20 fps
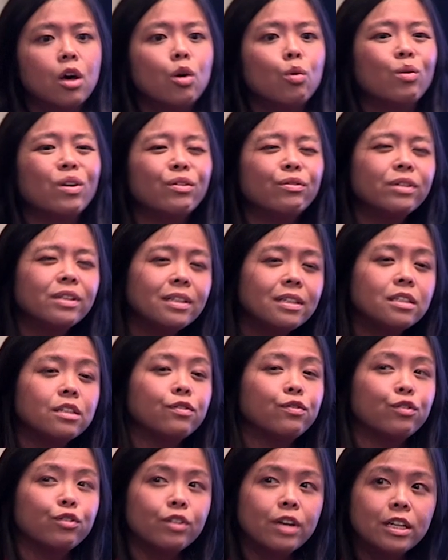What really
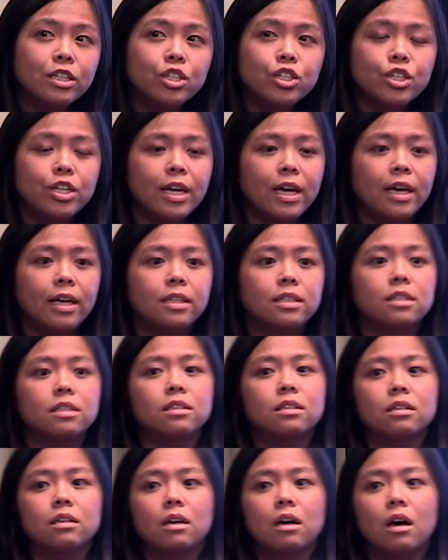
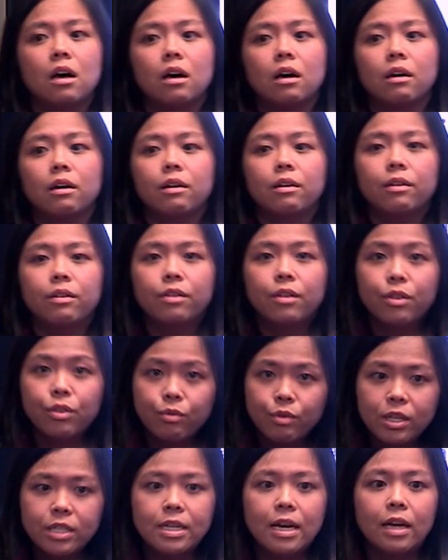differentiates uh, the
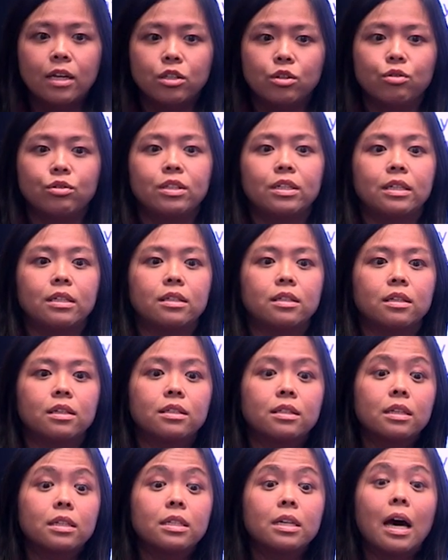three diagnoses
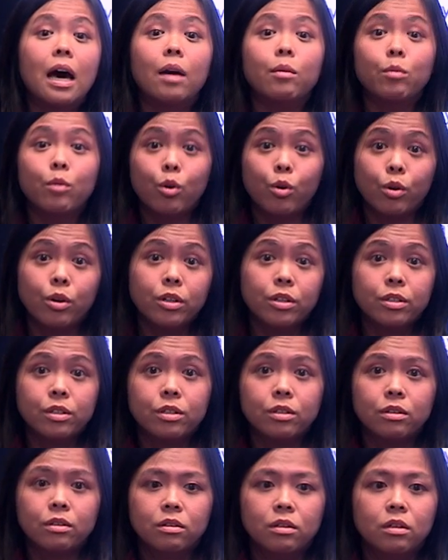is the time
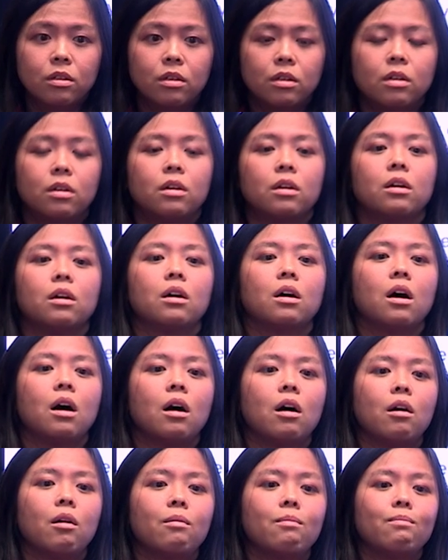course,
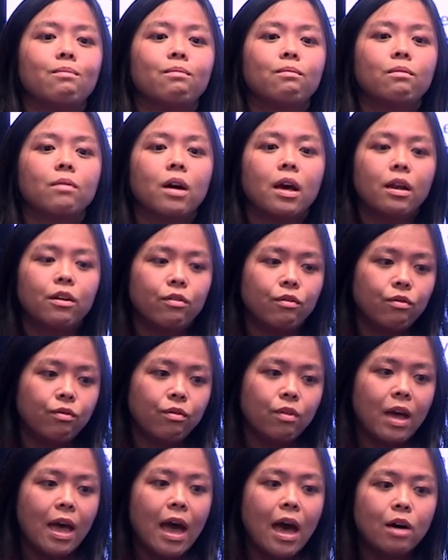um, kind of
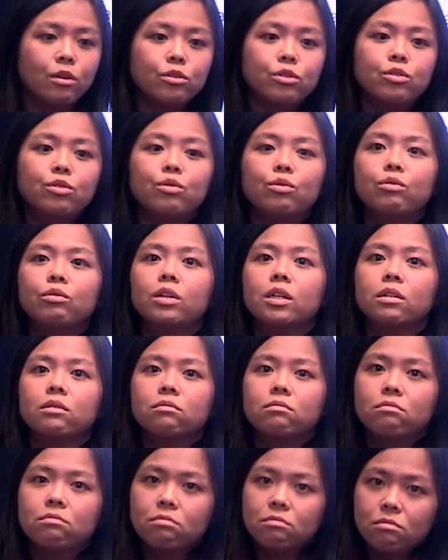how soon it
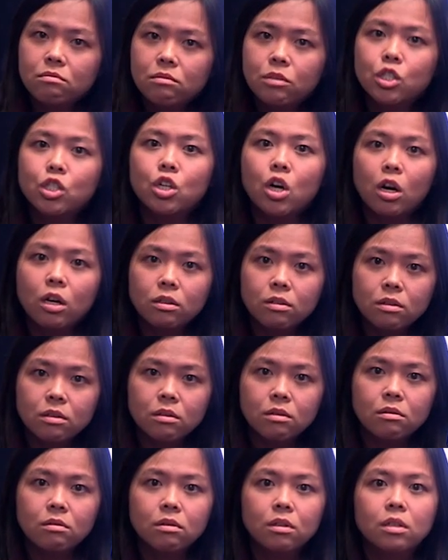
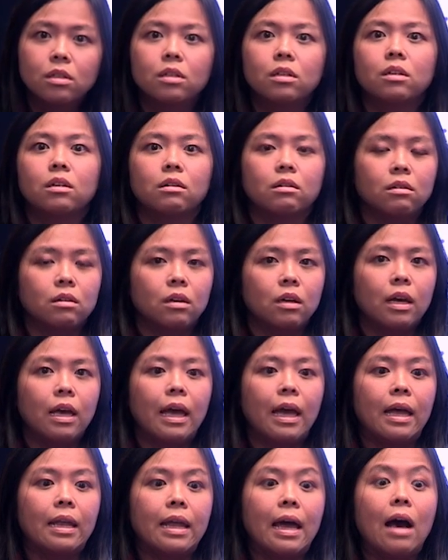starts
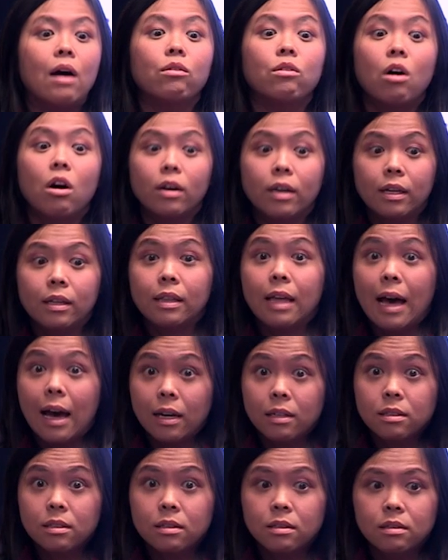and how long it
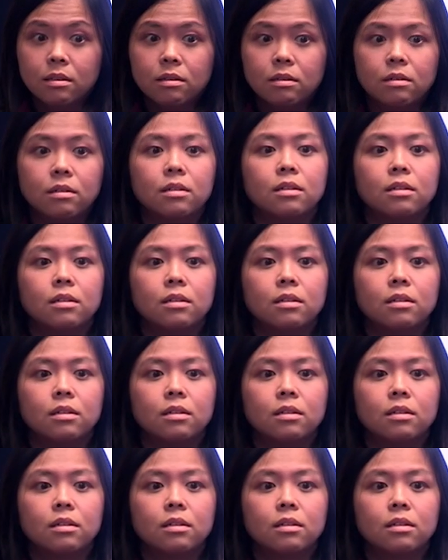lasts.